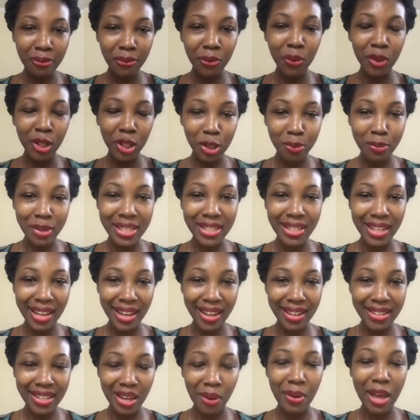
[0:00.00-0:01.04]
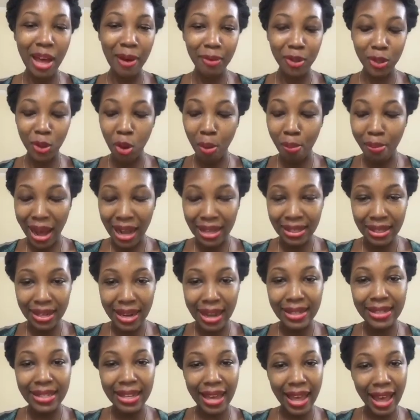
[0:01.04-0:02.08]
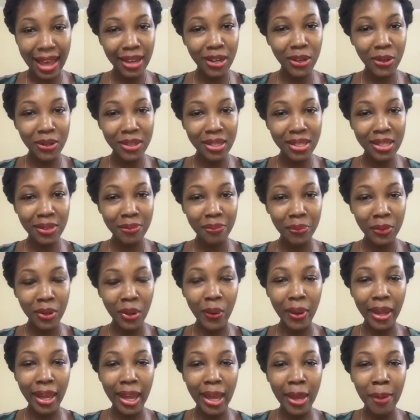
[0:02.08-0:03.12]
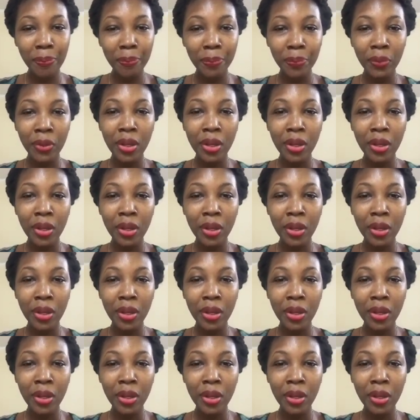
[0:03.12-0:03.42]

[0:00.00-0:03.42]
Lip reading: foolish mistakes, and we have to go back to that to guide us. Okay?